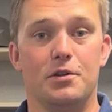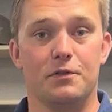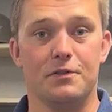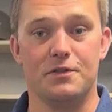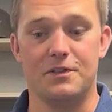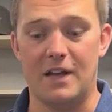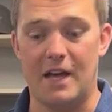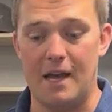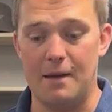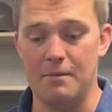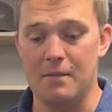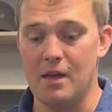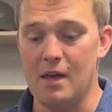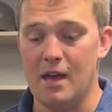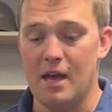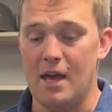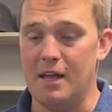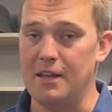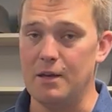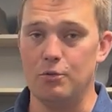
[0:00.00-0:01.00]
of time,
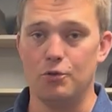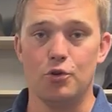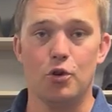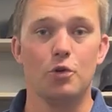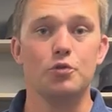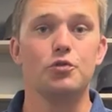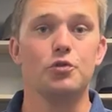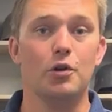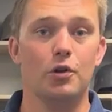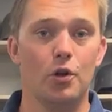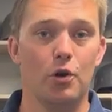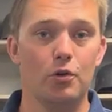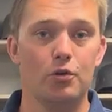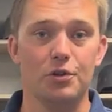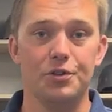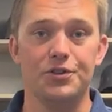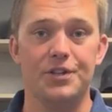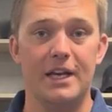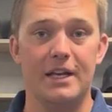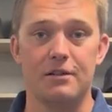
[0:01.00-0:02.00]
and they would go to the
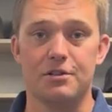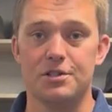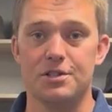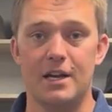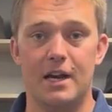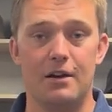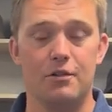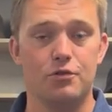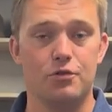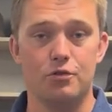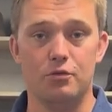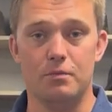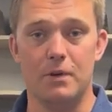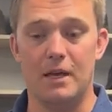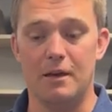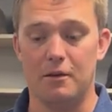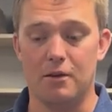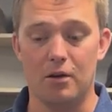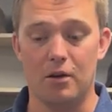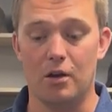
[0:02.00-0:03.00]
local tailors there to
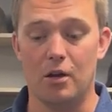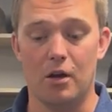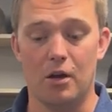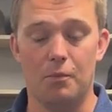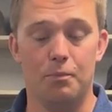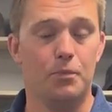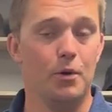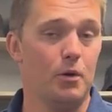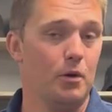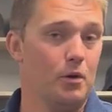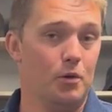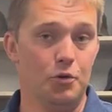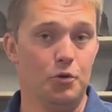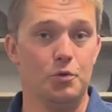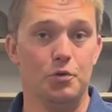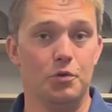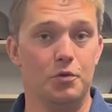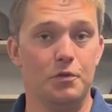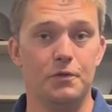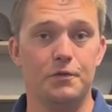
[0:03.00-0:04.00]
make a new
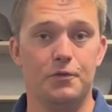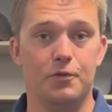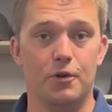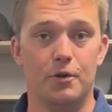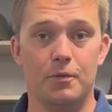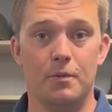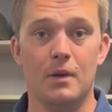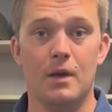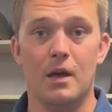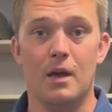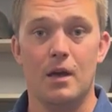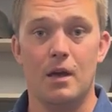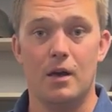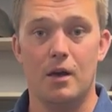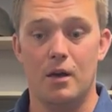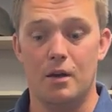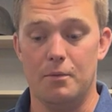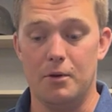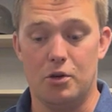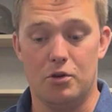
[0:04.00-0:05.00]
uniform
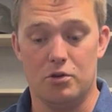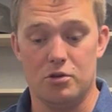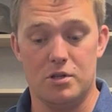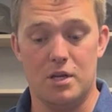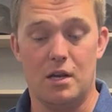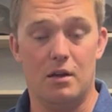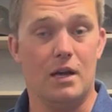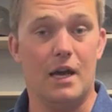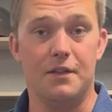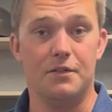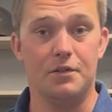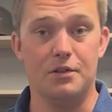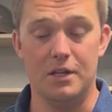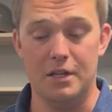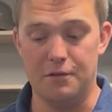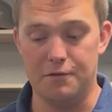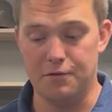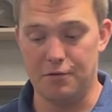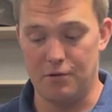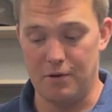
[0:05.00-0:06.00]
because they had the
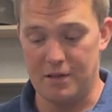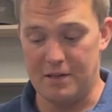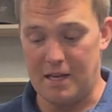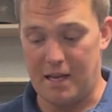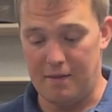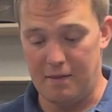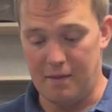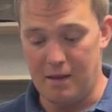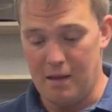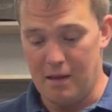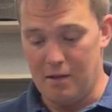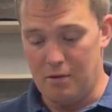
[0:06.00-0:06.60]
need for it. And